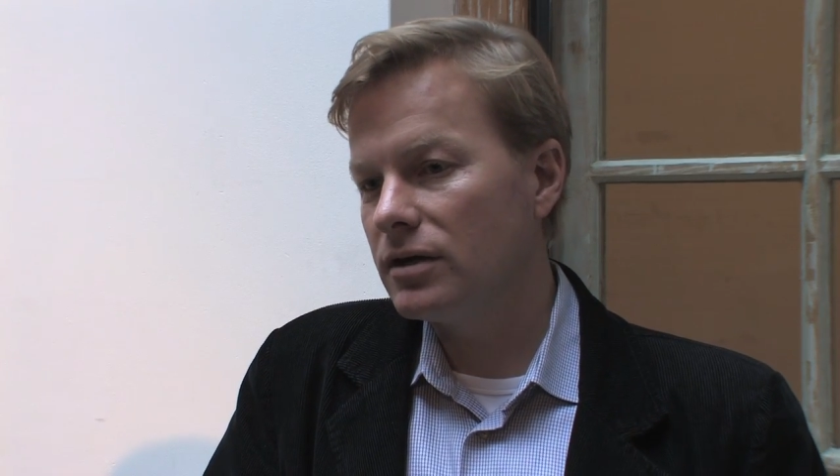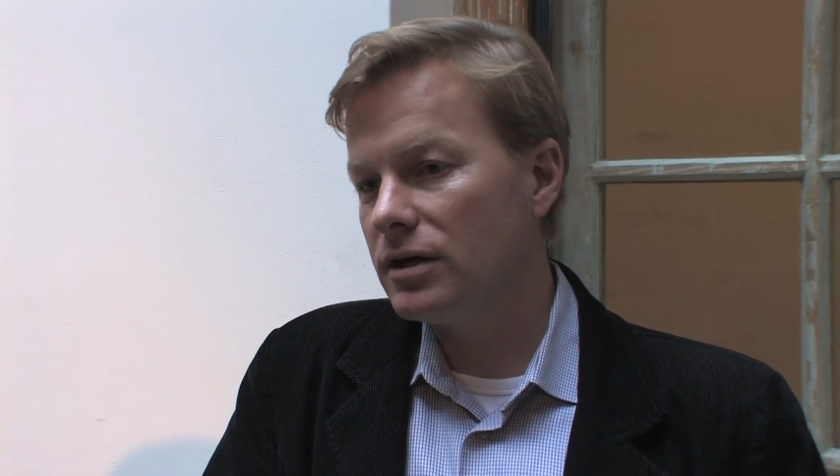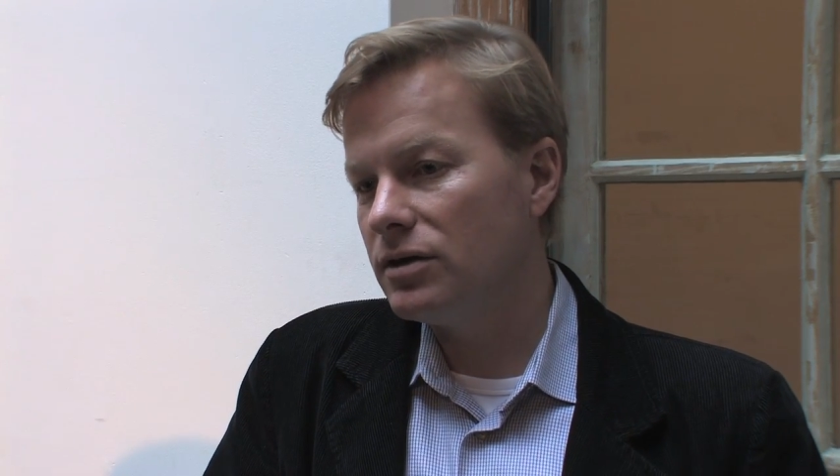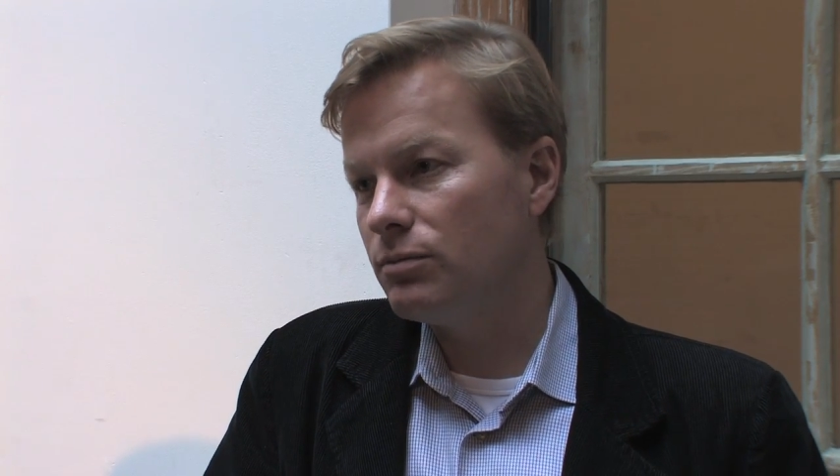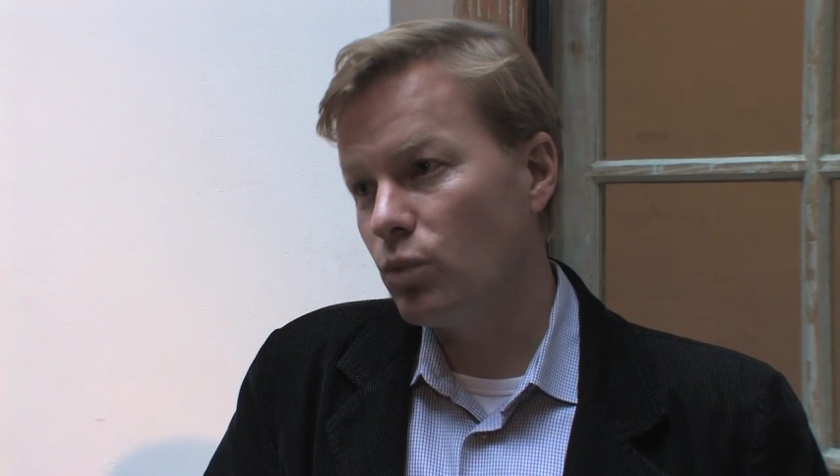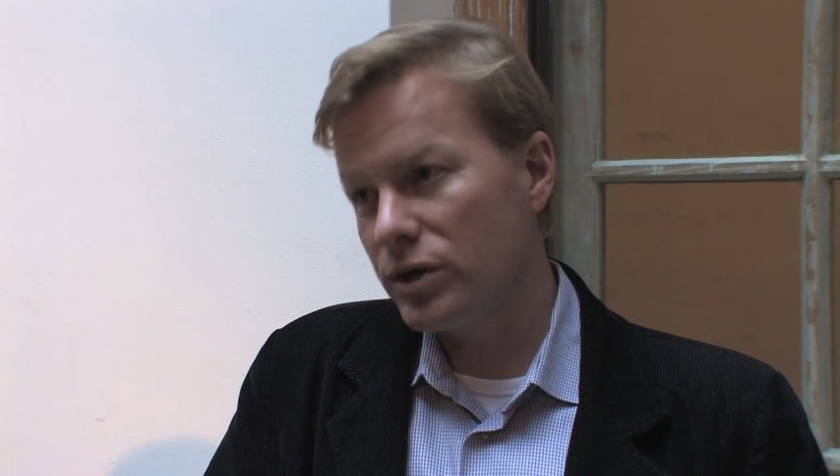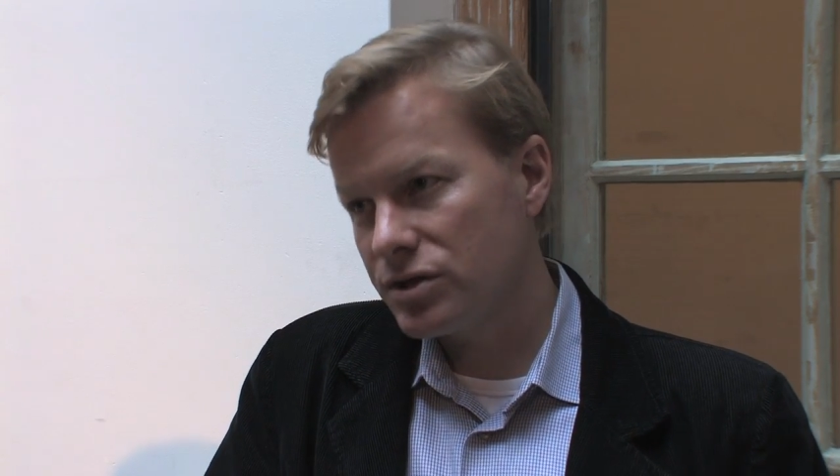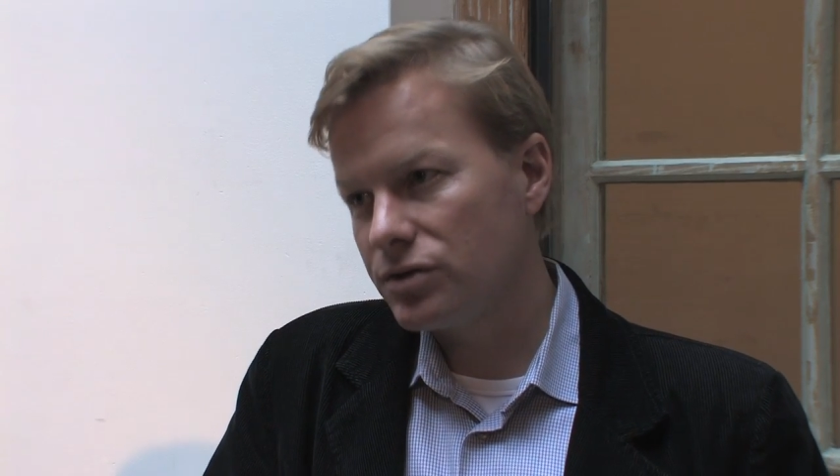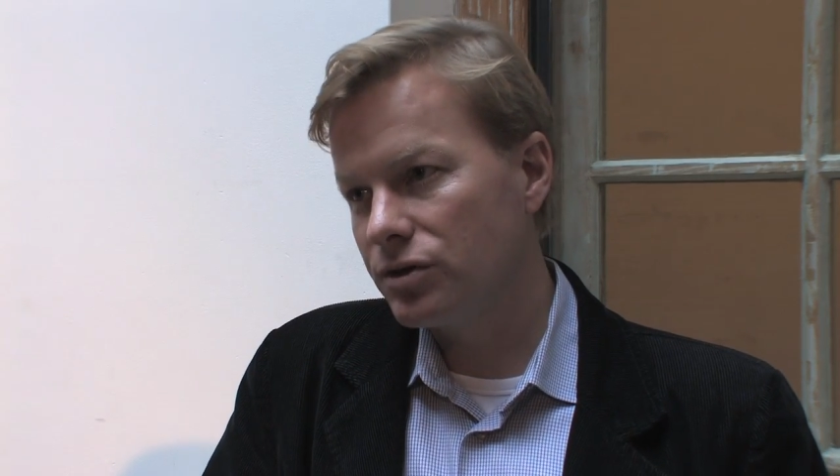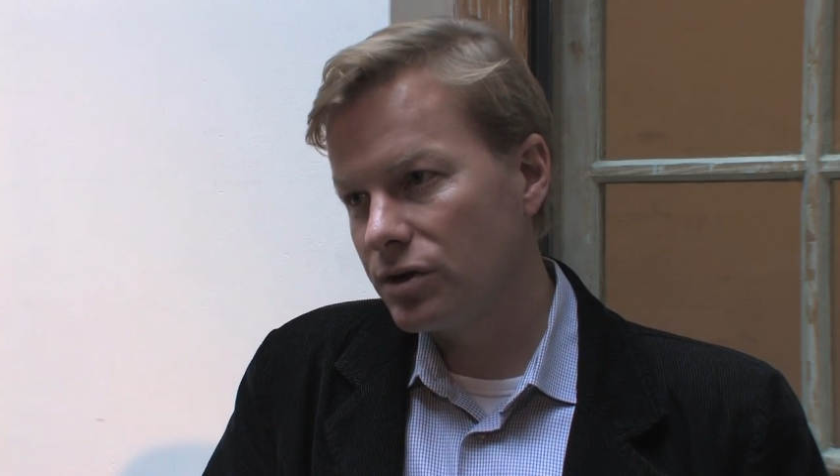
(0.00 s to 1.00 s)
in
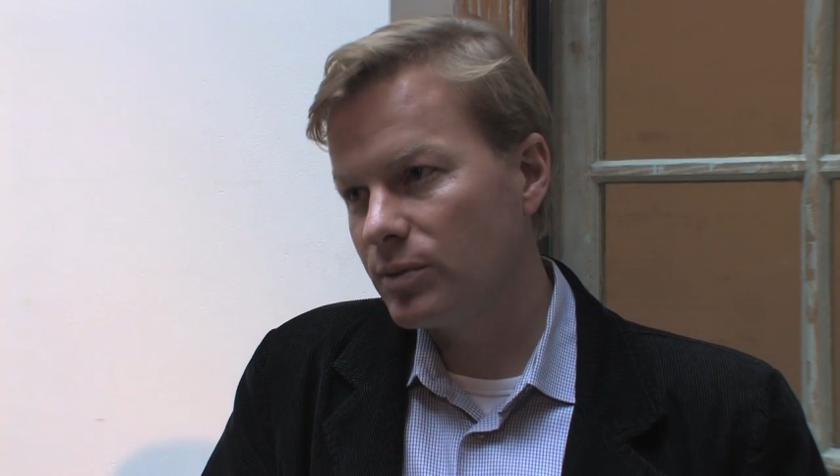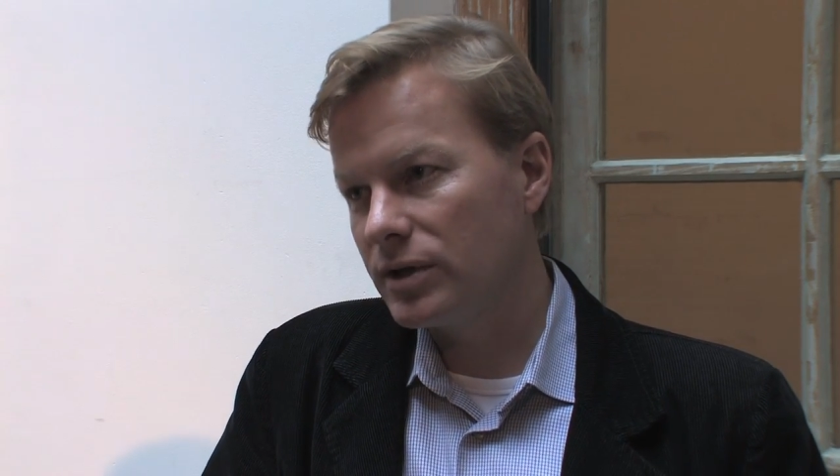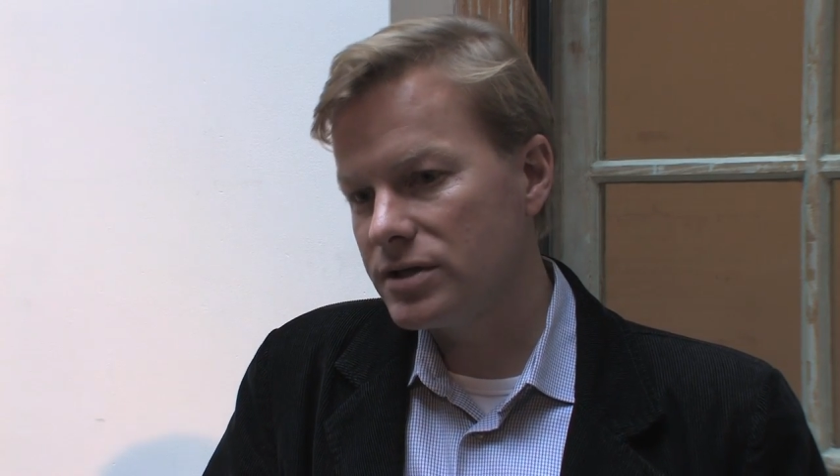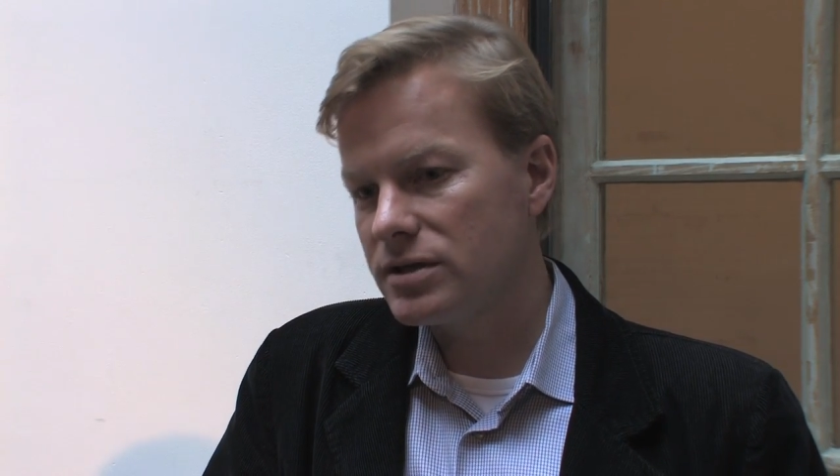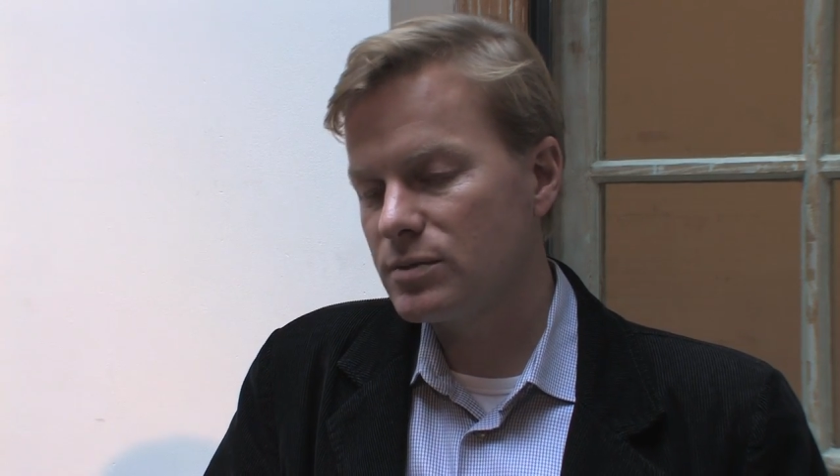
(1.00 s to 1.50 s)
Western Europe at least